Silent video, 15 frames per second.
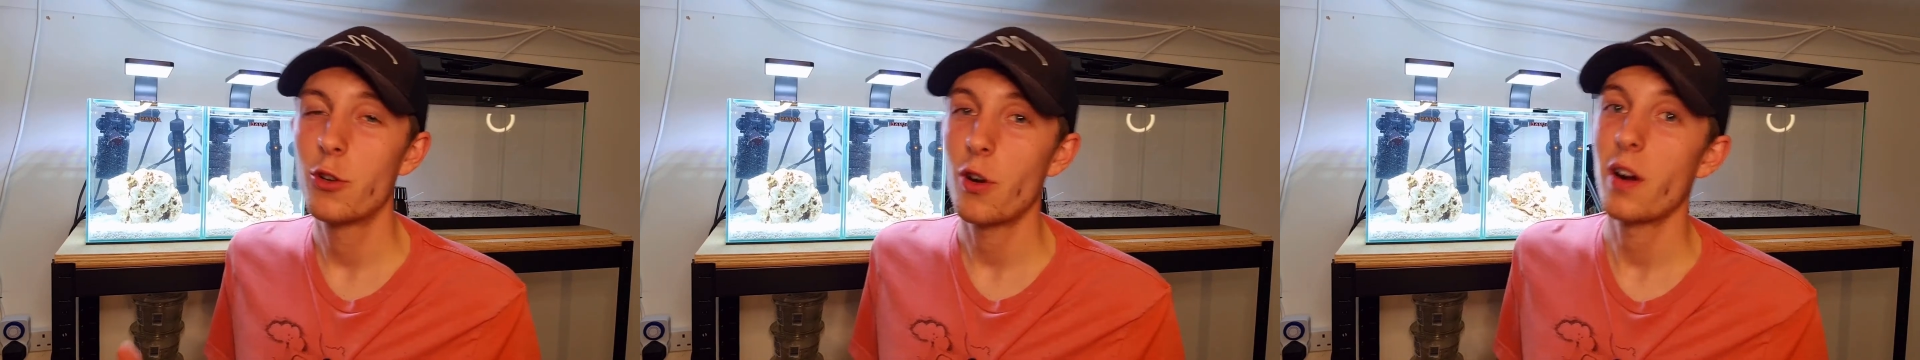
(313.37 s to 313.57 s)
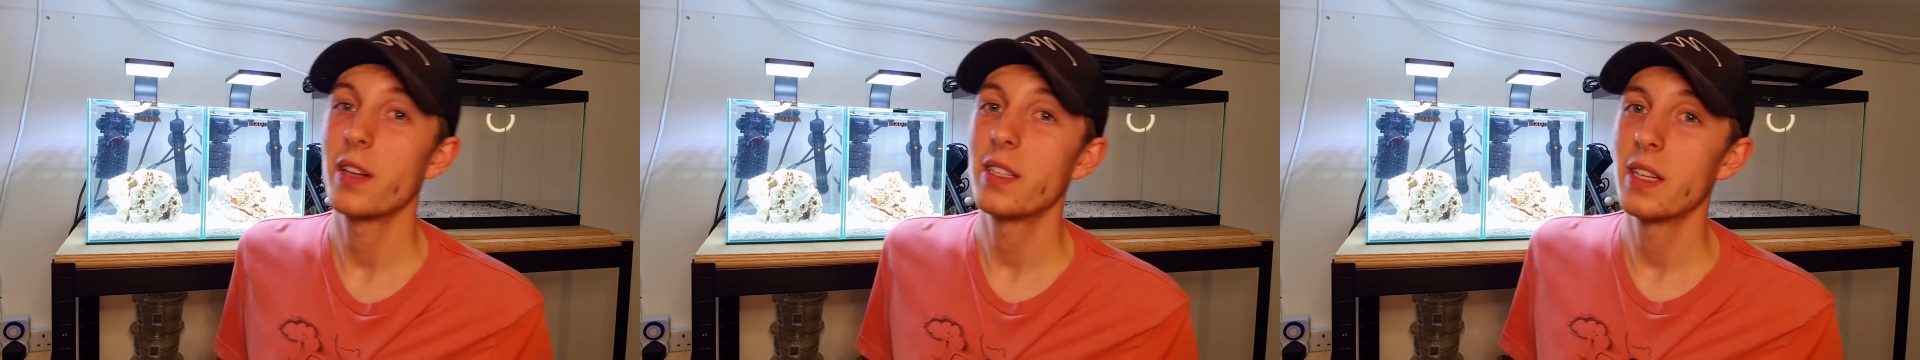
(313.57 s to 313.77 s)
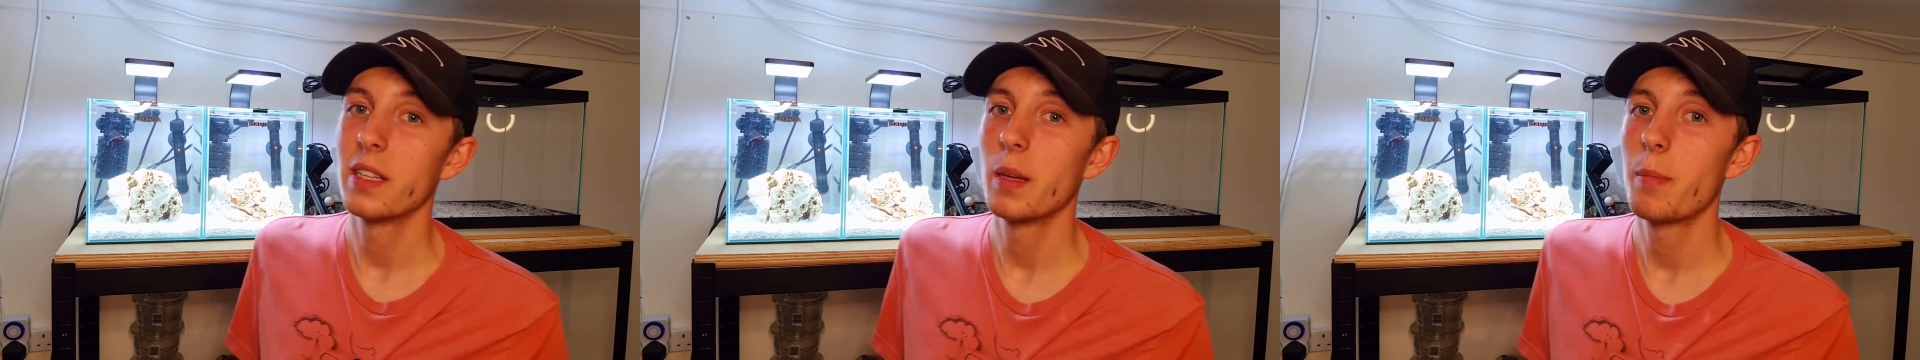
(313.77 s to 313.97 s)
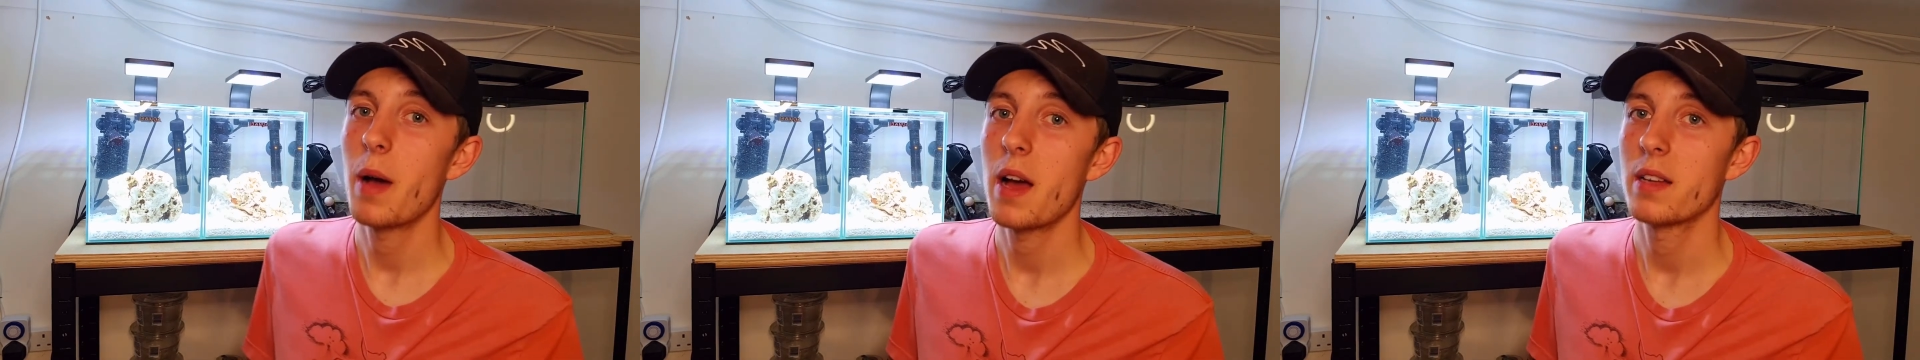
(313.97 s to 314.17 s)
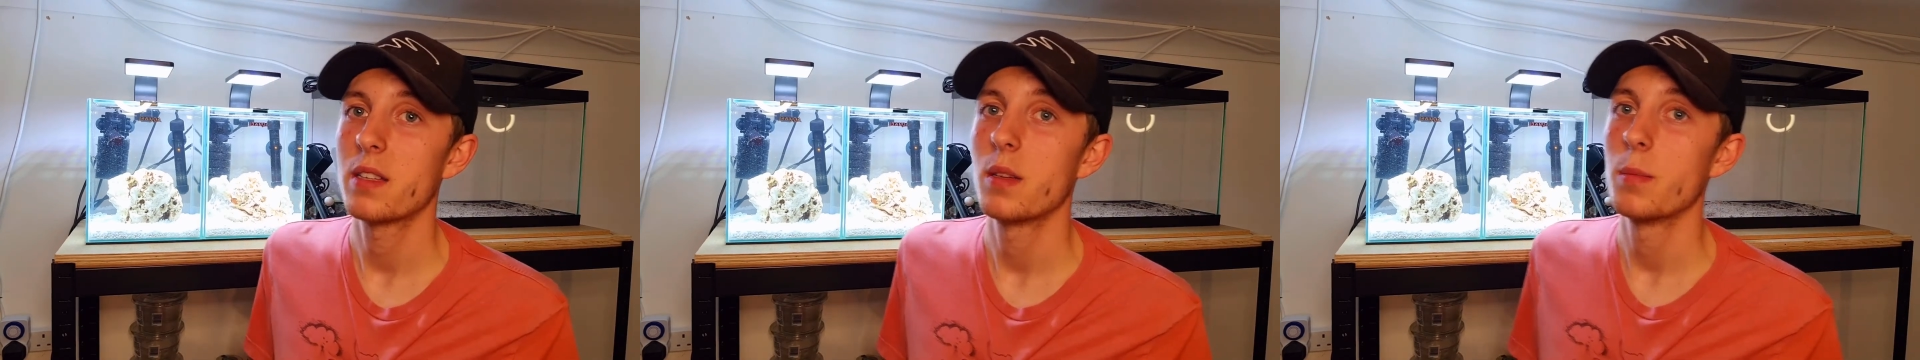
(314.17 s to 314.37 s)
tried it in the
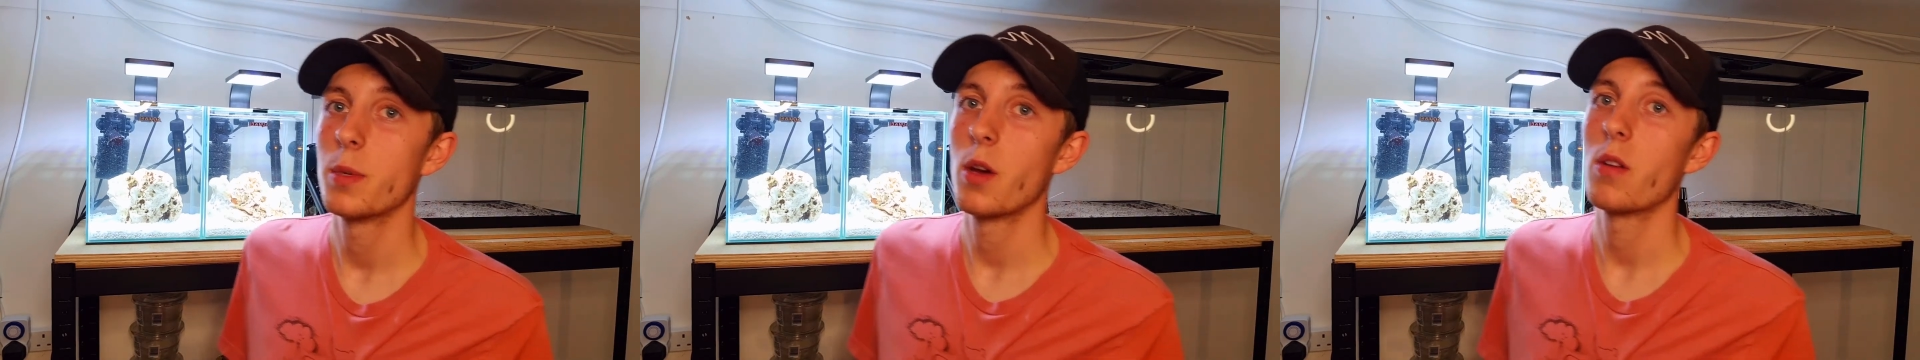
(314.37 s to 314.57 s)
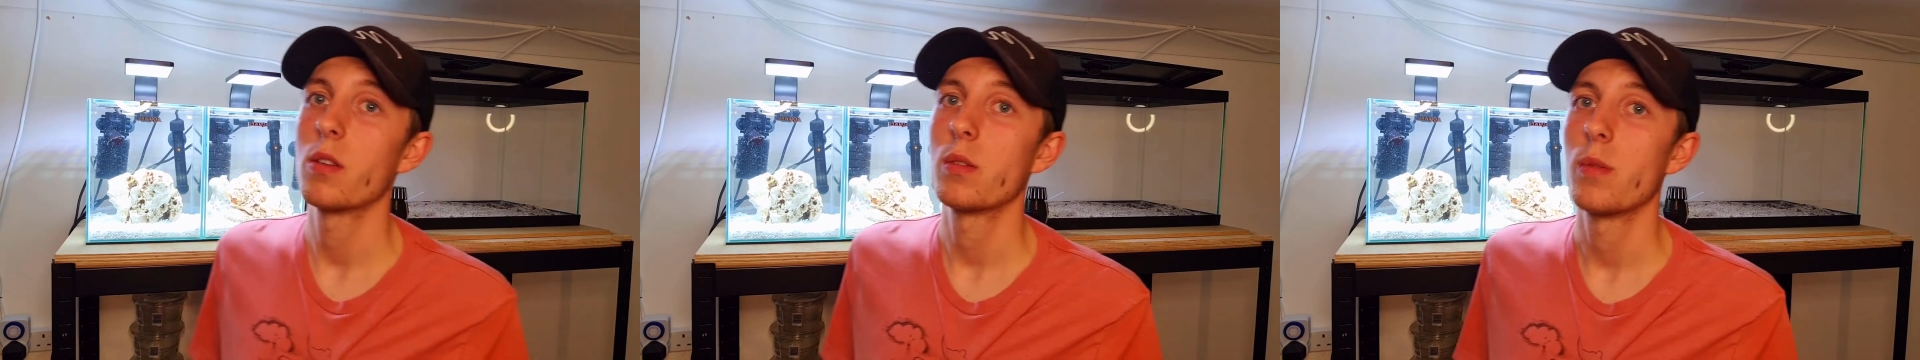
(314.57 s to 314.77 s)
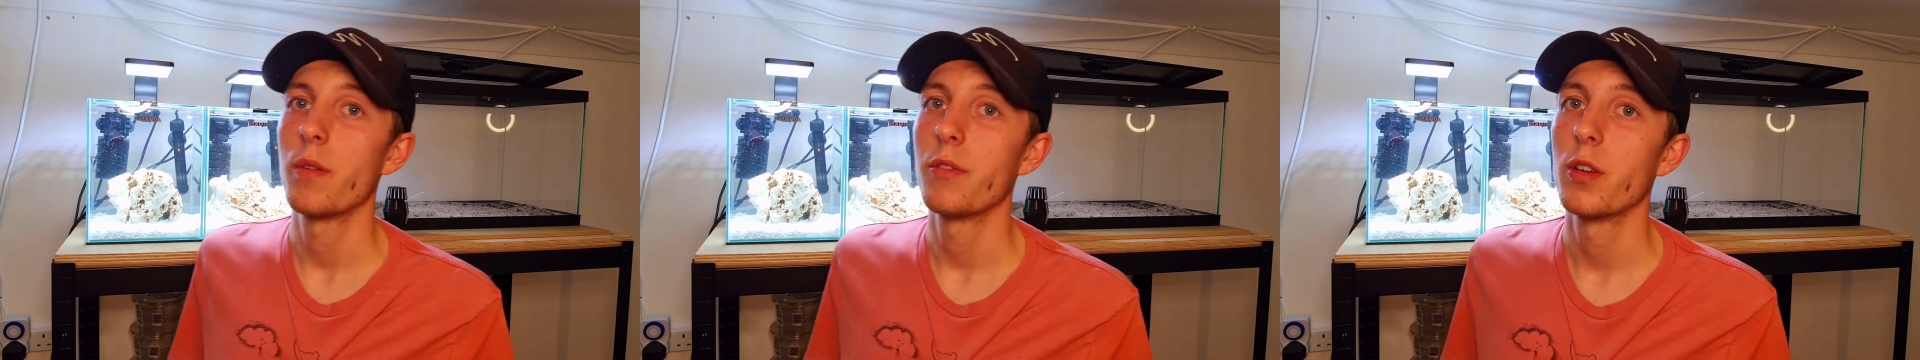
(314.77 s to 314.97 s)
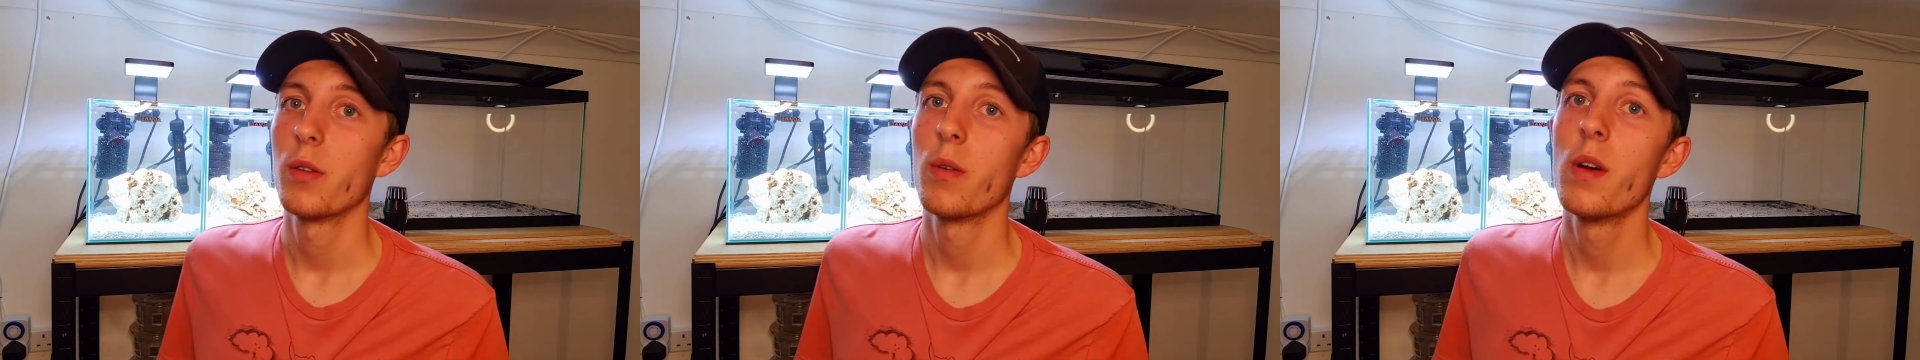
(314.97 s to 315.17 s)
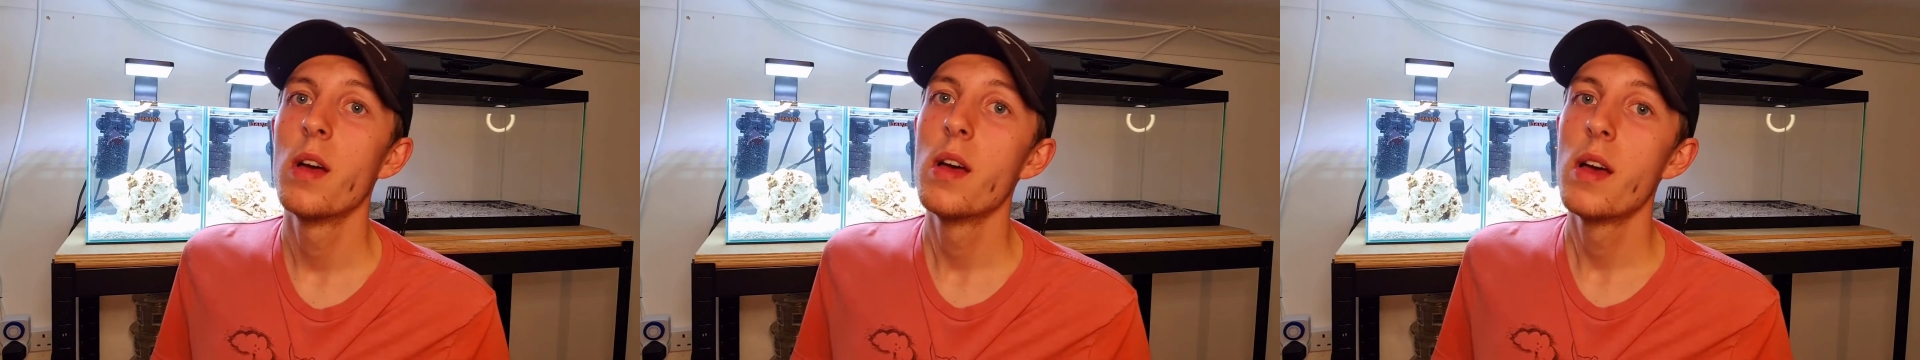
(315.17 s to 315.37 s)
past, to be honest with
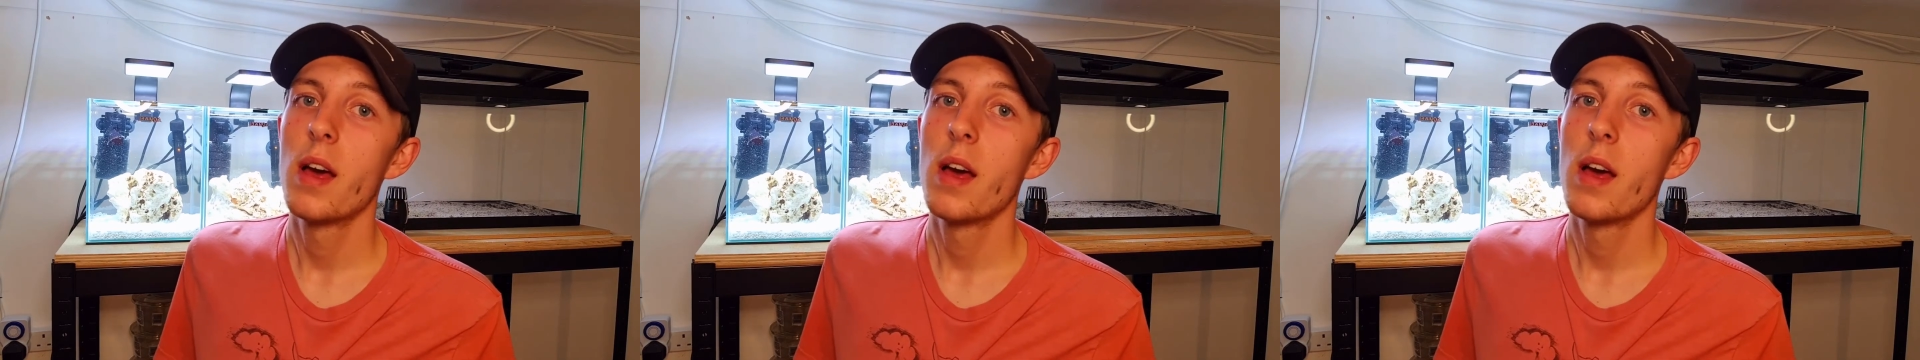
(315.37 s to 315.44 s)
you.